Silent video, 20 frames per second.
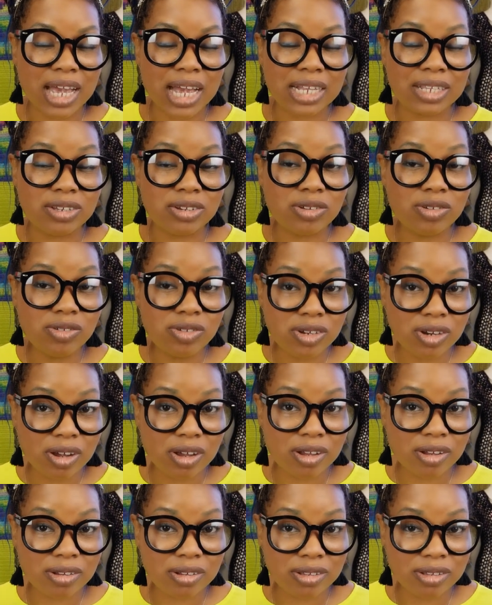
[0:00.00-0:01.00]
I told
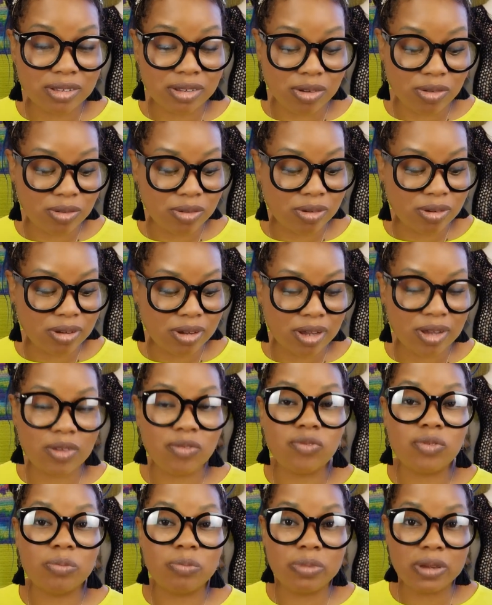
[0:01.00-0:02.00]
y'all, don't
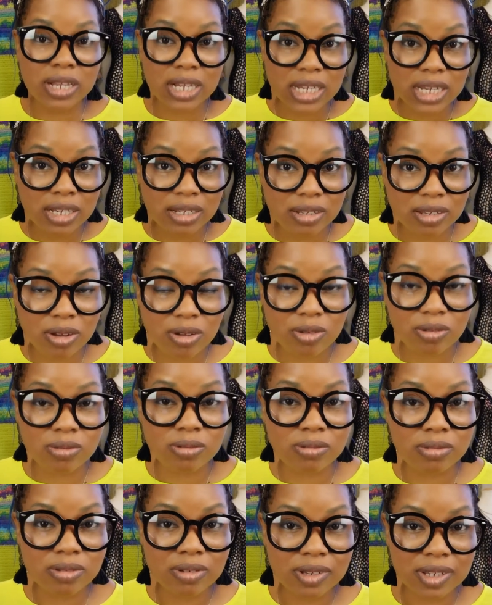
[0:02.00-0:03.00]
come for Billie.
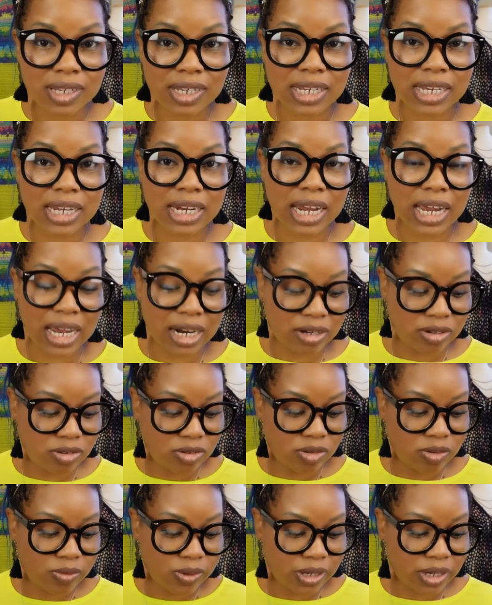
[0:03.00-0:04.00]
Don't get an
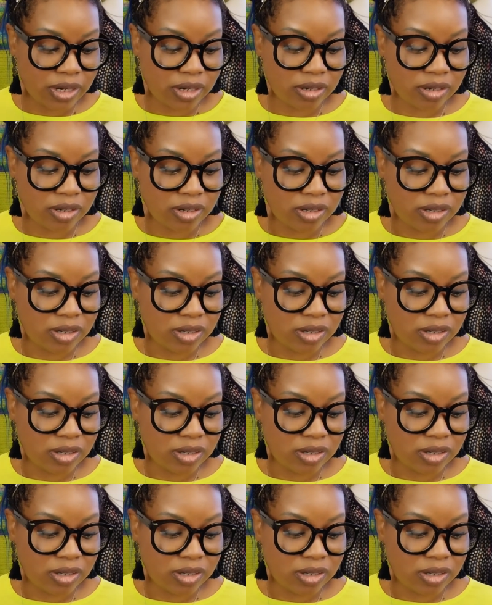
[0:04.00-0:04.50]
attitude with her.